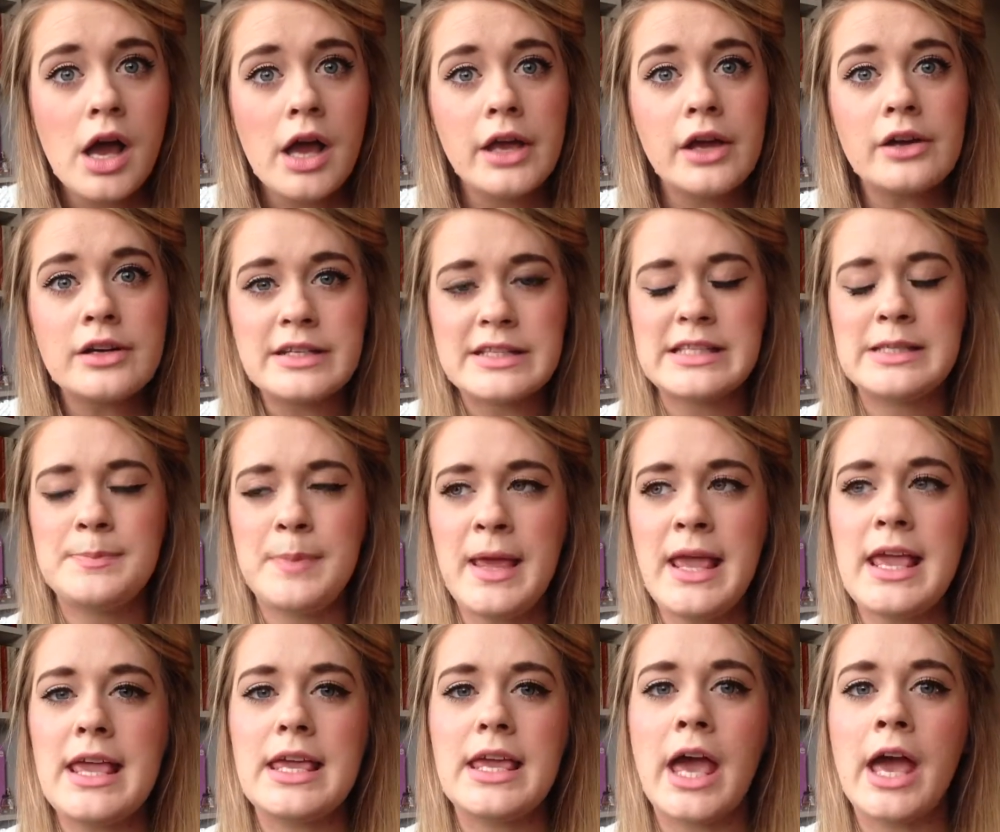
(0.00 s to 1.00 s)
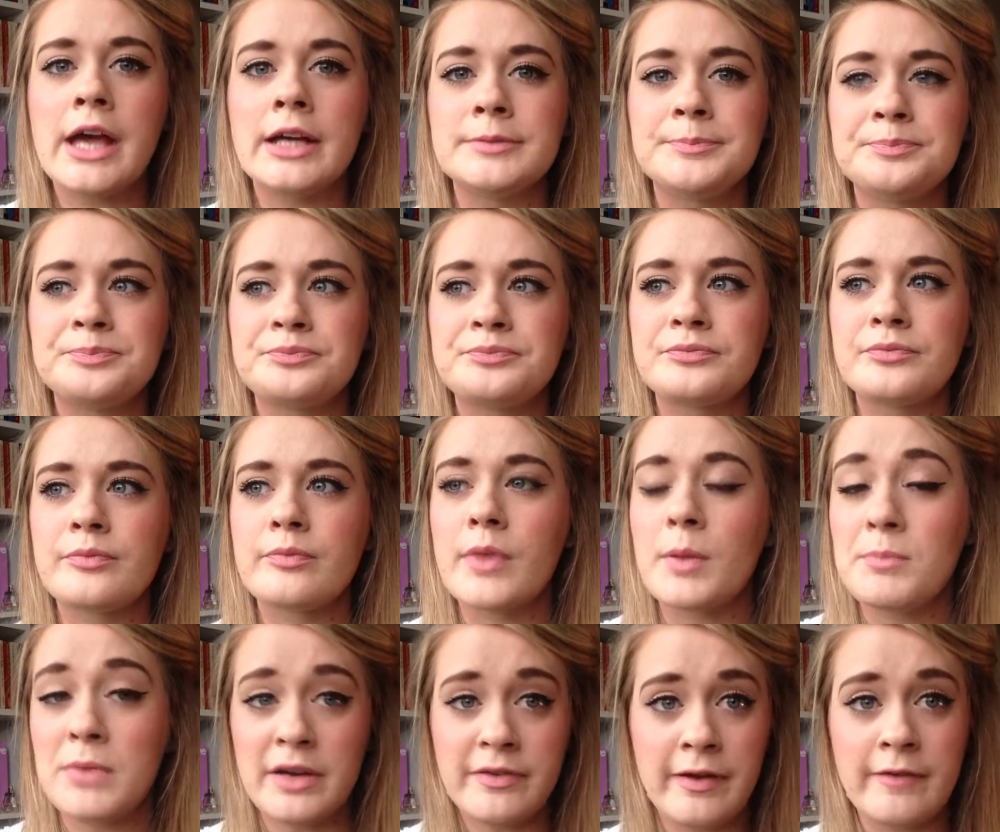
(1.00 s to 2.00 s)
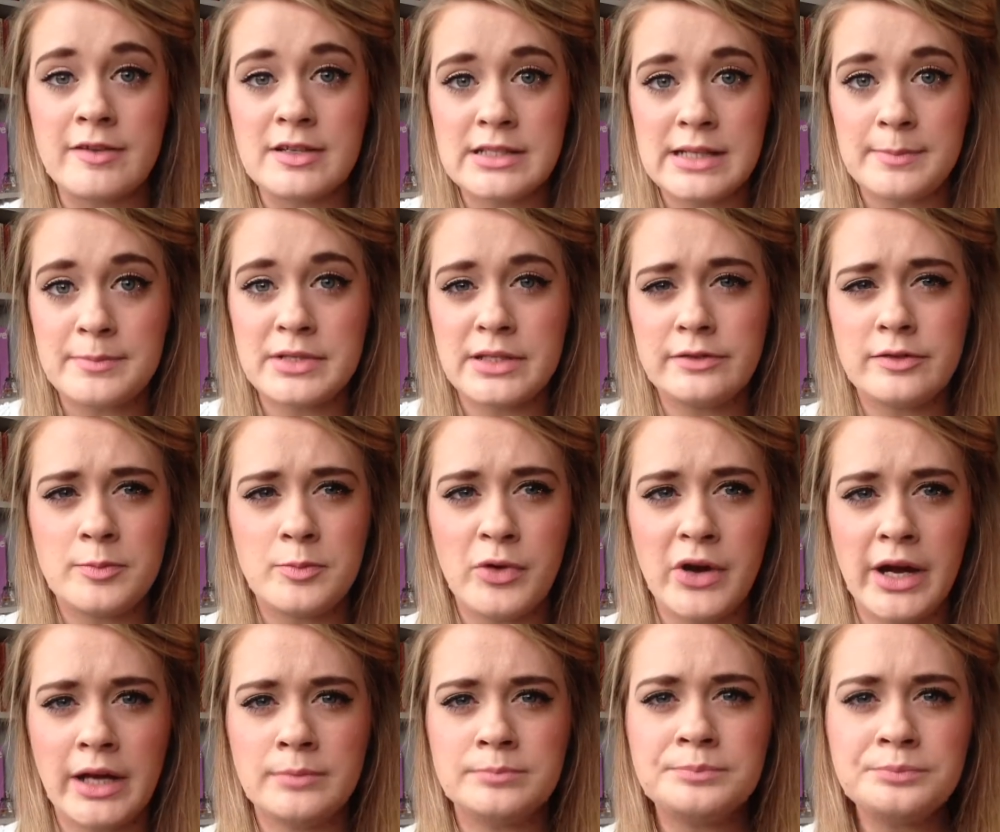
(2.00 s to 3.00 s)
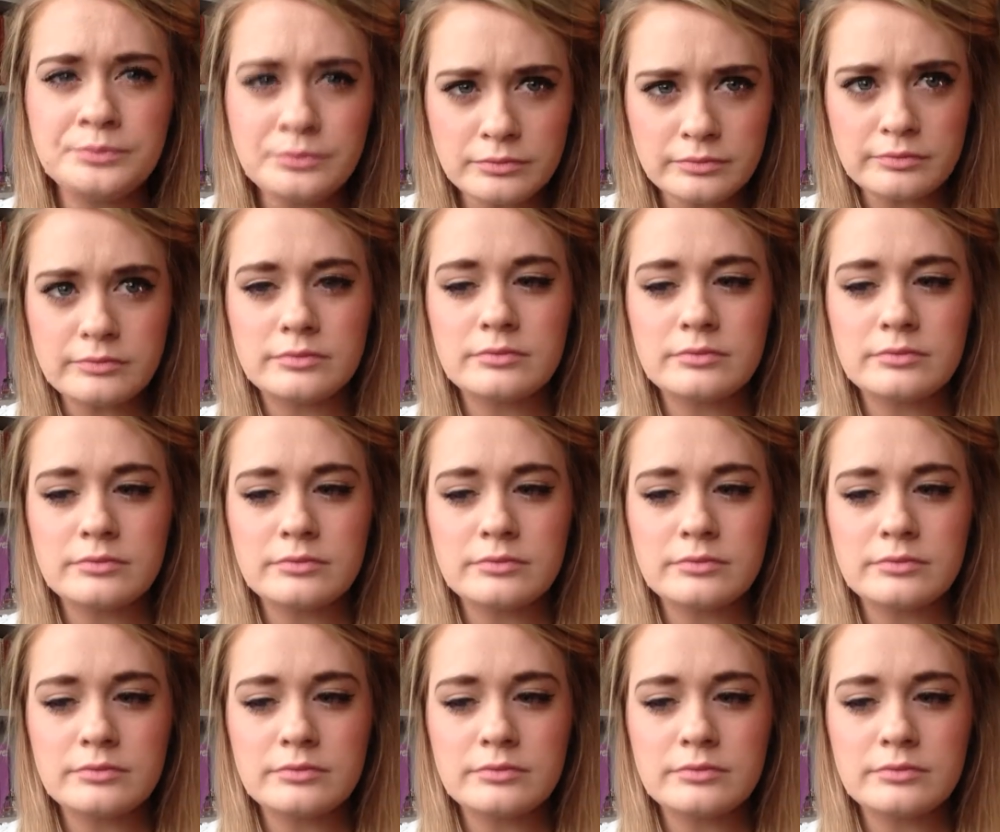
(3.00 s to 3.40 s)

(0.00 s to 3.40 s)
can't speak. My favourite celebrity of a brain.